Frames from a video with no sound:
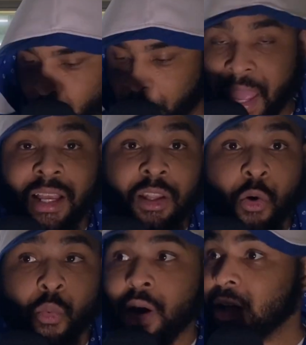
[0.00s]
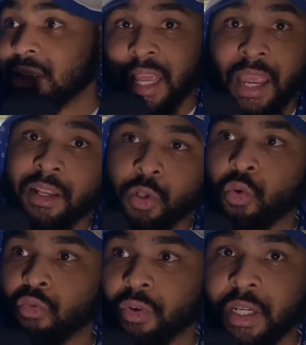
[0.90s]
From Halo 1 to
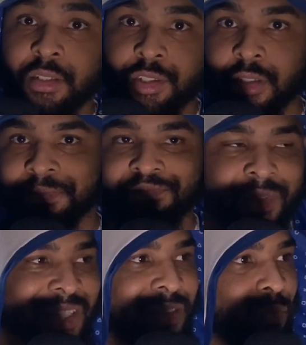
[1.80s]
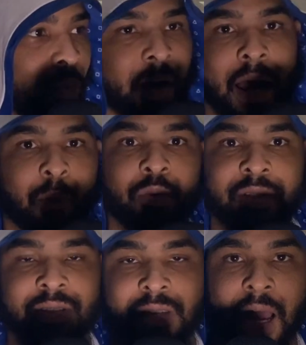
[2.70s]
Halo Reach, that's where I
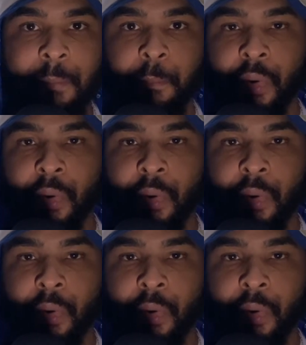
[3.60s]
would stop.